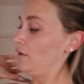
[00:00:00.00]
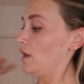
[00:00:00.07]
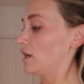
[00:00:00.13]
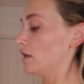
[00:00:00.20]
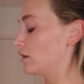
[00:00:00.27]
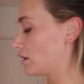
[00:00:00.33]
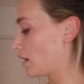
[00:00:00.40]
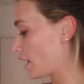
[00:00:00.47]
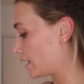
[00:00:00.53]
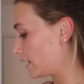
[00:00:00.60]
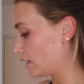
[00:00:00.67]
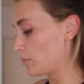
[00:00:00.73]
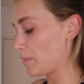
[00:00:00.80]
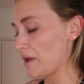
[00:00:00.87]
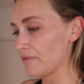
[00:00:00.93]
feel like I look like a
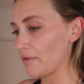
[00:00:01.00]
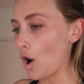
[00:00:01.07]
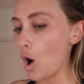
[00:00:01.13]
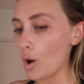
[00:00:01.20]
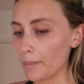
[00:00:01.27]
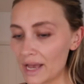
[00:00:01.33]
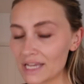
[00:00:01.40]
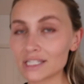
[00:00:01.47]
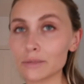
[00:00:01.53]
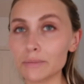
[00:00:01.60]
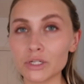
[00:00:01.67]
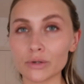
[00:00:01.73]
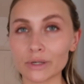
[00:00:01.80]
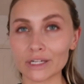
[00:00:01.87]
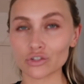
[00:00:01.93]
little bit of a hot mess to
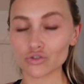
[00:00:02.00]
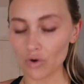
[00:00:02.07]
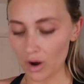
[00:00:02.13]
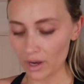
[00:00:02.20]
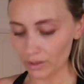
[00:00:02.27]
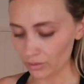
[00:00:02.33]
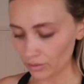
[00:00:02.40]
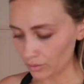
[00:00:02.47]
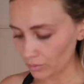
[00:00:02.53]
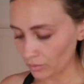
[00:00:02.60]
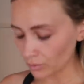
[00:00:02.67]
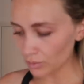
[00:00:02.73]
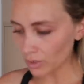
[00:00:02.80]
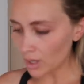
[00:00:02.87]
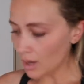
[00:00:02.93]
be doing a try-on
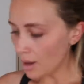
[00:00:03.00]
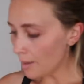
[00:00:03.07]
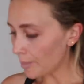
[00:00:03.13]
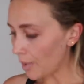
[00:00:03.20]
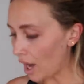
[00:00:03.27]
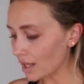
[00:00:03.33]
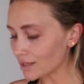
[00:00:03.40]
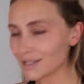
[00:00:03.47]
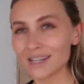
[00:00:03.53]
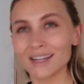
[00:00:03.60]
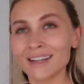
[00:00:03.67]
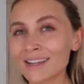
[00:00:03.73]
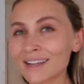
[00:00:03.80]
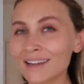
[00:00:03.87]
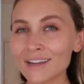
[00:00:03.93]
haul, but
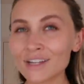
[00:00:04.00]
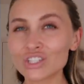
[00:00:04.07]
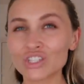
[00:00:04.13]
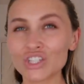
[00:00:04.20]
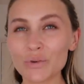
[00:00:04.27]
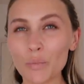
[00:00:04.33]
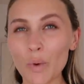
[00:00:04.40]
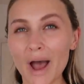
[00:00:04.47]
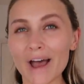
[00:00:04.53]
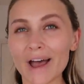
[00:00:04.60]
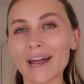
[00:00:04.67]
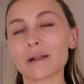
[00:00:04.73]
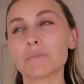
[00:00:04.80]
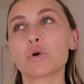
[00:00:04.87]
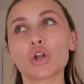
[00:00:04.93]
it's gym wear
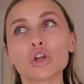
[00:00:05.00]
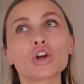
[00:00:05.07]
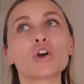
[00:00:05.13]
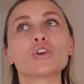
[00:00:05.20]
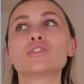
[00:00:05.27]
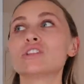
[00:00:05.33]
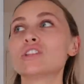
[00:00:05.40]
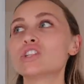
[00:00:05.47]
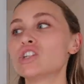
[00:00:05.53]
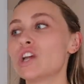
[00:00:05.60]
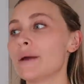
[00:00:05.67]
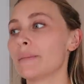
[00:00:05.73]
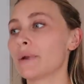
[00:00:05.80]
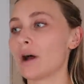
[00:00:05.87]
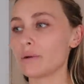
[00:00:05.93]
and I'm gonna go to the
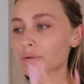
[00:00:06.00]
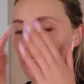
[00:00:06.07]
gym. And I